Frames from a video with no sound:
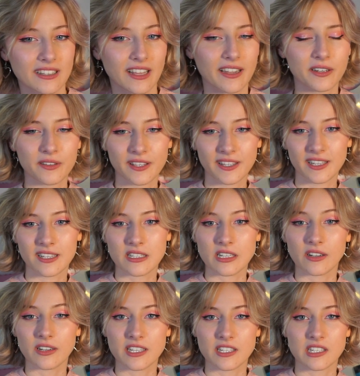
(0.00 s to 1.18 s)
don't think this
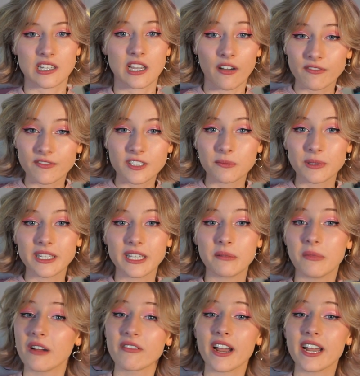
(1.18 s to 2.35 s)
song is comfortably in
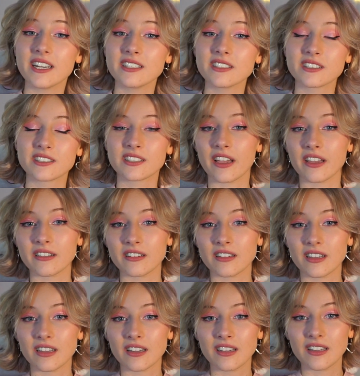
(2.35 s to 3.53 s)
my range, so
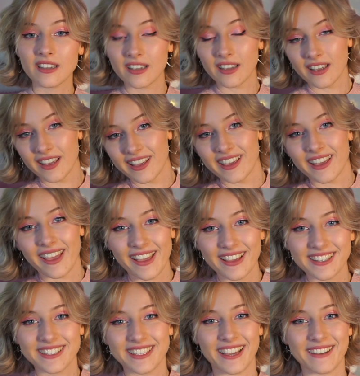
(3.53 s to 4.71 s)

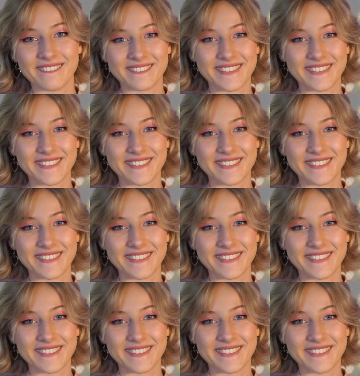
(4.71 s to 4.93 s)
yeah.